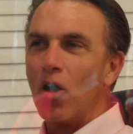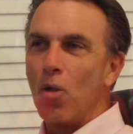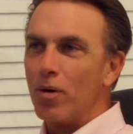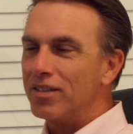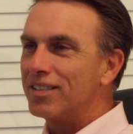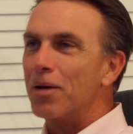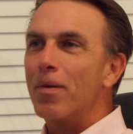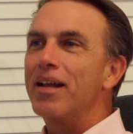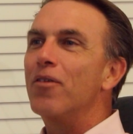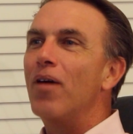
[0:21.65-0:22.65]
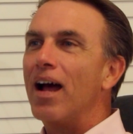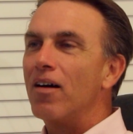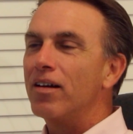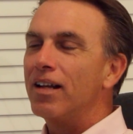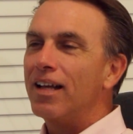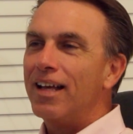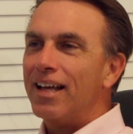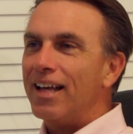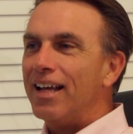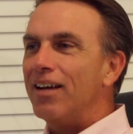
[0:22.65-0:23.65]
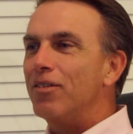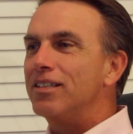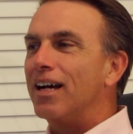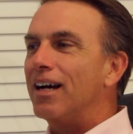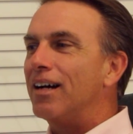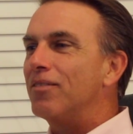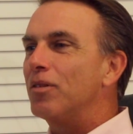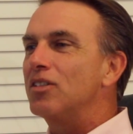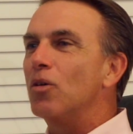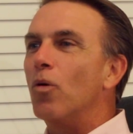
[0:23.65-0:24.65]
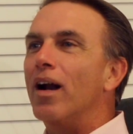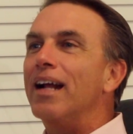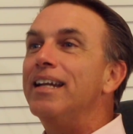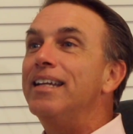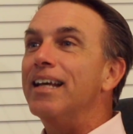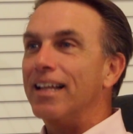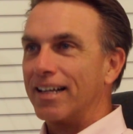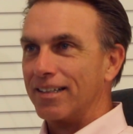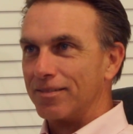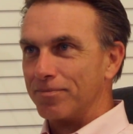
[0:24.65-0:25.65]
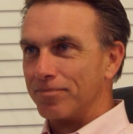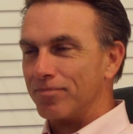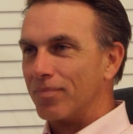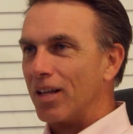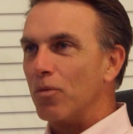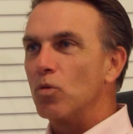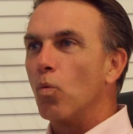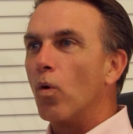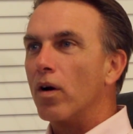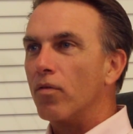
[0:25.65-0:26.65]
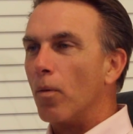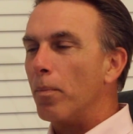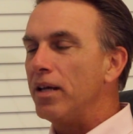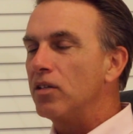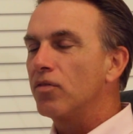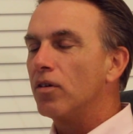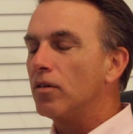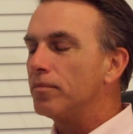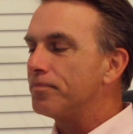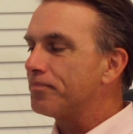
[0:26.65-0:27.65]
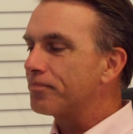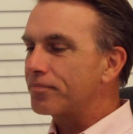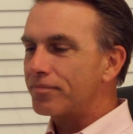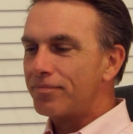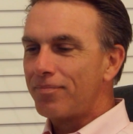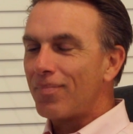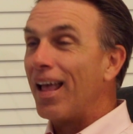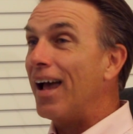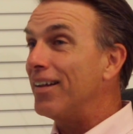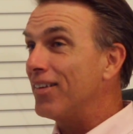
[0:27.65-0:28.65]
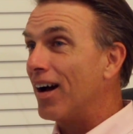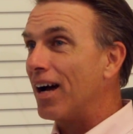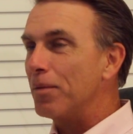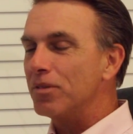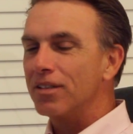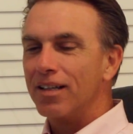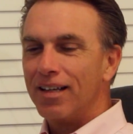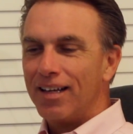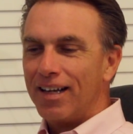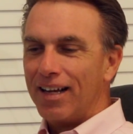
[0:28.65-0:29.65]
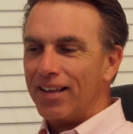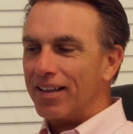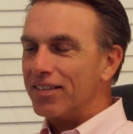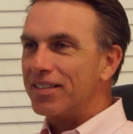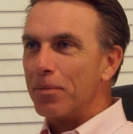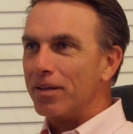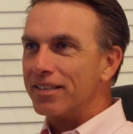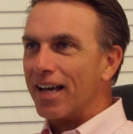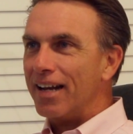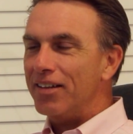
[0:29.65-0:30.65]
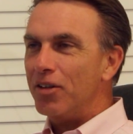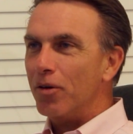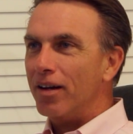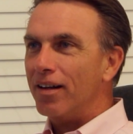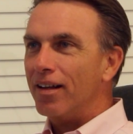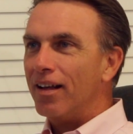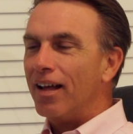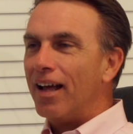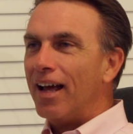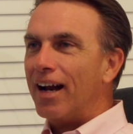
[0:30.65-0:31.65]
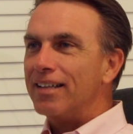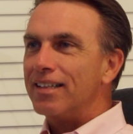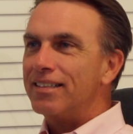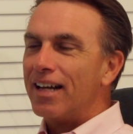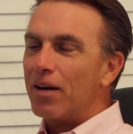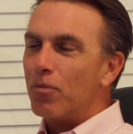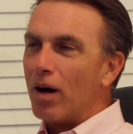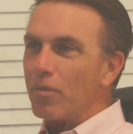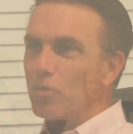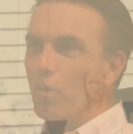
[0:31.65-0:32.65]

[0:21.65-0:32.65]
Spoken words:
always somebody around. It was, what's the word, idyllic. It was wonderful, peaceful at times when the siblings got into it. As I said, I was